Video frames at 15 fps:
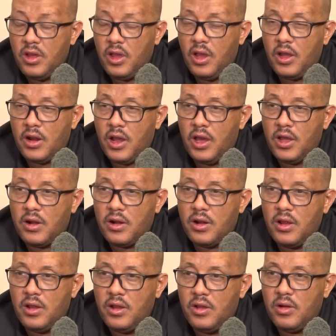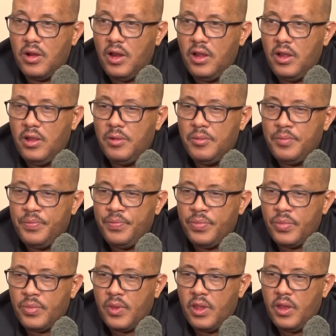are really
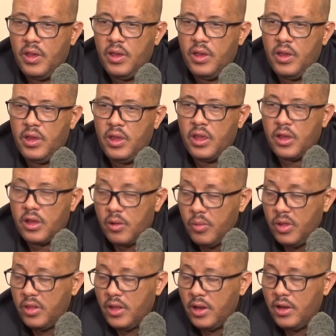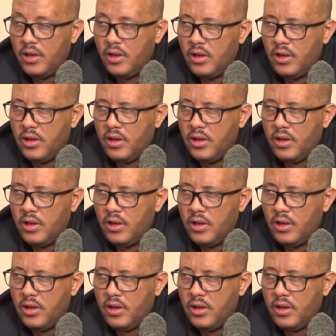incremental.